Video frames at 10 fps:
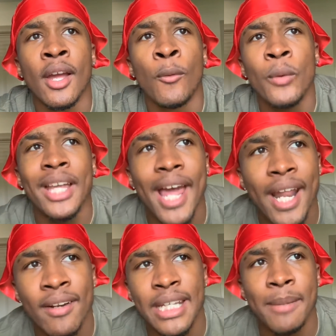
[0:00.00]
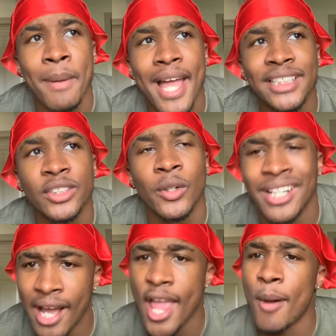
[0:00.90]
we got our knee pads on and
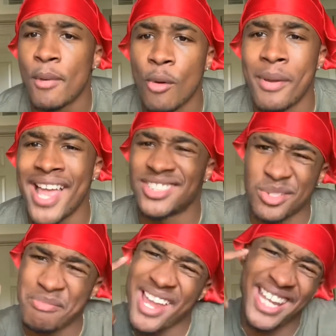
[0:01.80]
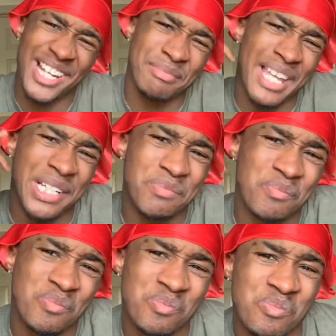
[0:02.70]
our elbow pads. So in my head, I'm like,
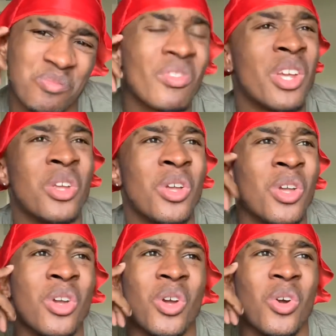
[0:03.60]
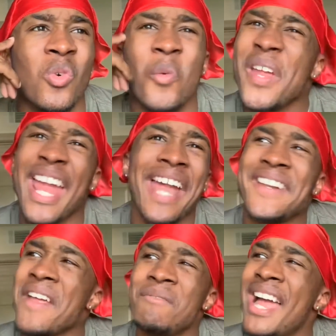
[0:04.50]
we ain't
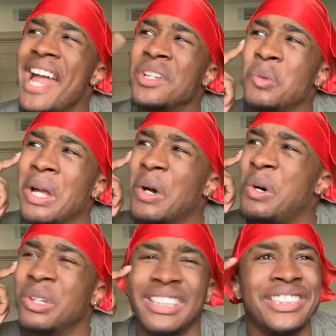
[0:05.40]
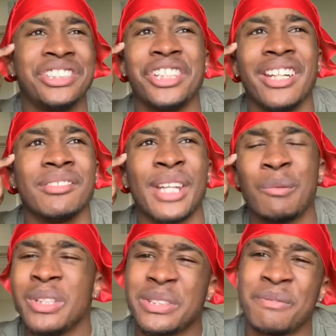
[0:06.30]
never had to wear all this shit. Like,
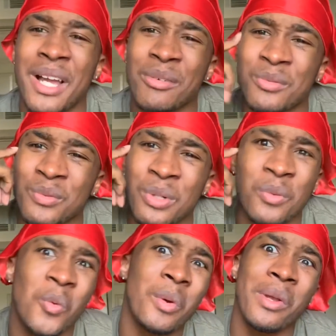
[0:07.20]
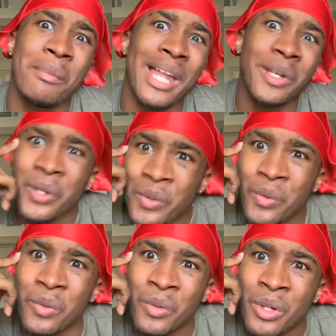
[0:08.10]
what the fuck? What are we about to
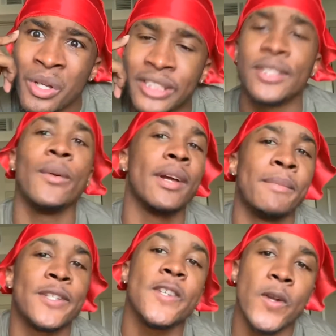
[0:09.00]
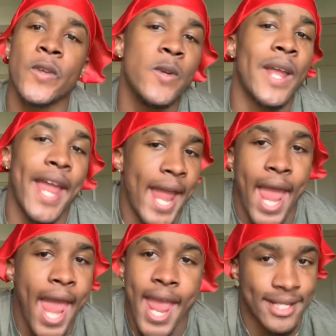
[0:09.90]
do? So, but you know, you can't
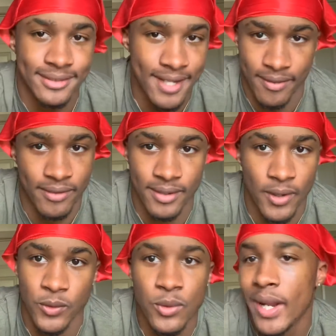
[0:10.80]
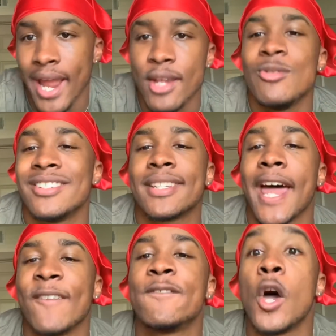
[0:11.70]
ask nothing though. You can't, you just
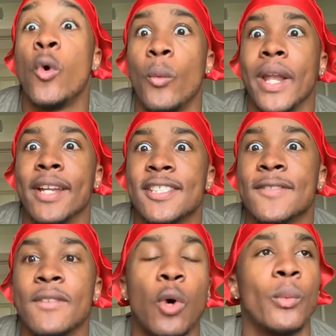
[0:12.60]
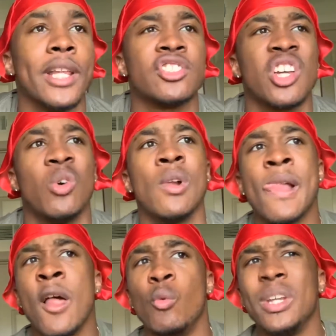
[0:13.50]
gotta flow with it. Just flow with it. So
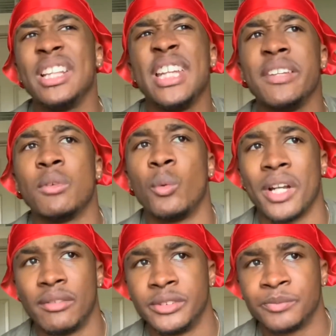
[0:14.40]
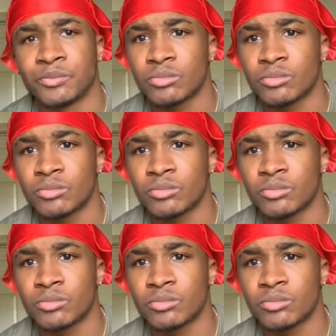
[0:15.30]
we leave or whatever.